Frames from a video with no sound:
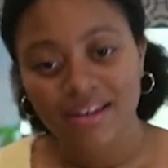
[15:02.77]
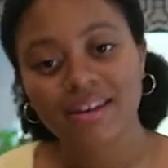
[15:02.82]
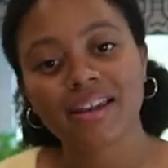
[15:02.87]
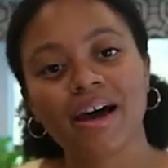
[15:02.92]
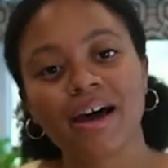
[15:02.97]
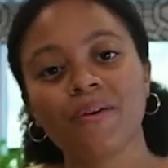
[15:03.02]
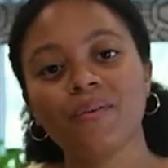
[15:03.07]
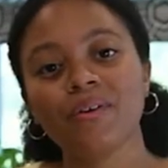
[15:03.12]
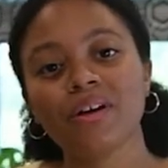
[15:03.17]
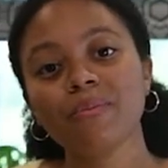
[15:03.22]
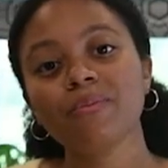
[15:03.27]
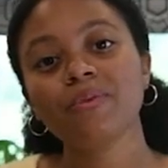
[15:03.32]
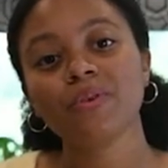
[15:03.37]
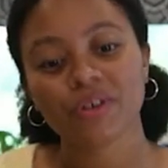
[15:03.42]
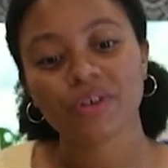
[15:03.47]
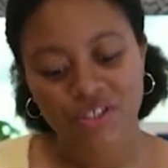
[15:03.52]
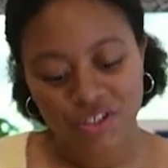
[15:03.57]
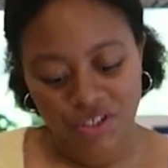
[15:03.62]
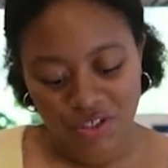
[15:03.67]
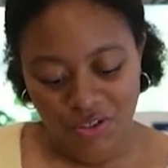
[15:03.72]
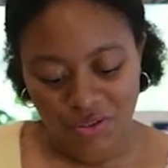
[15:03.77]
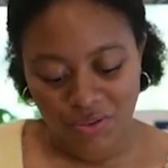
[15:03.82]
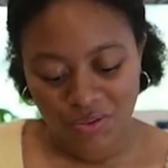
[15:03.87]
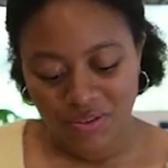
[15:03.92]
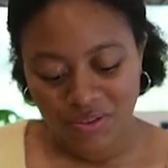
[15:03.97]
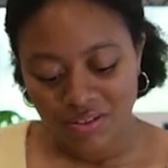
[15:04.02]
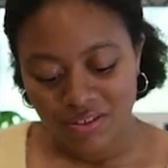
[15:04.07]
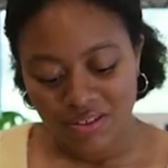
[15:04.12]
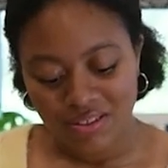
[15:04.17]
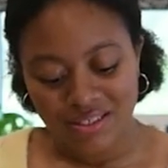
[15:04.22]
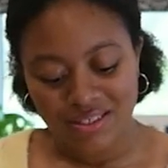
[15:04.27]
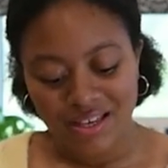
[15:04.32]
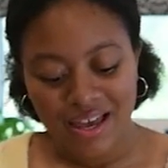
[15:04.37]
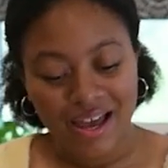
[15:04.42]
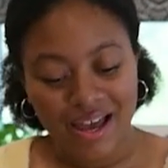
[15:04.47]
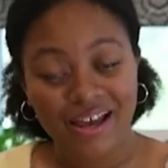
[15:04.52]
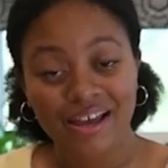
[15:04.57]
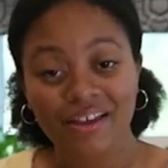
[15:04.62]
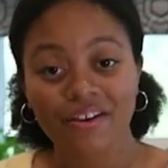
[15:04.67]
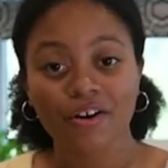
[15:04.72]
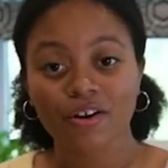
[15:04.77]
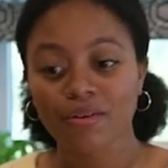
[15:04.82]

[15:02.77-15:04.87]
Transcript: now what I'm going to do is add our